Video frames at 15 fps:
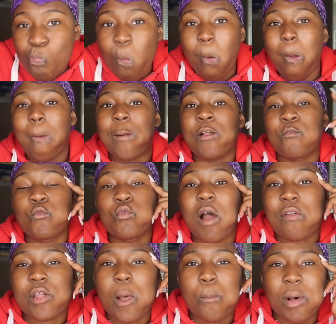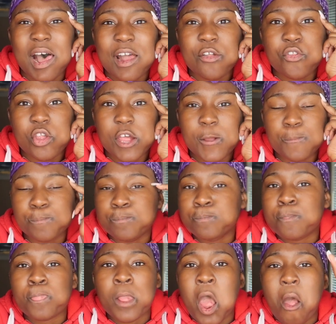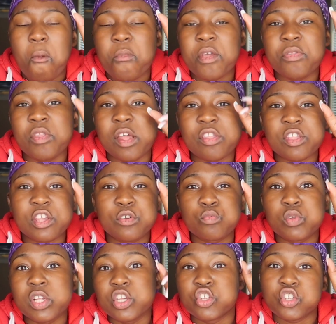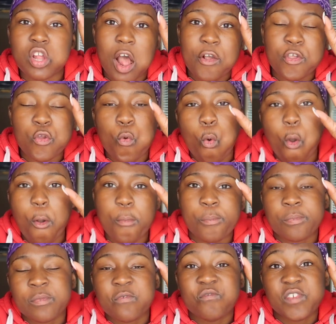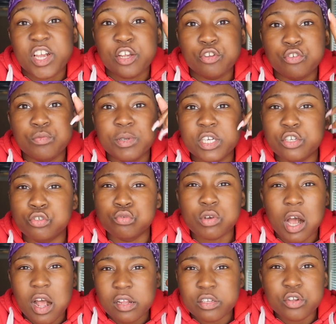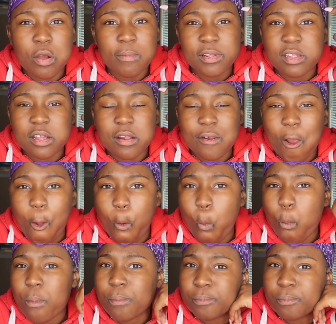And if you got that mindset, then nothing can really shock you or phase you because you're constantly gonna be thinking like,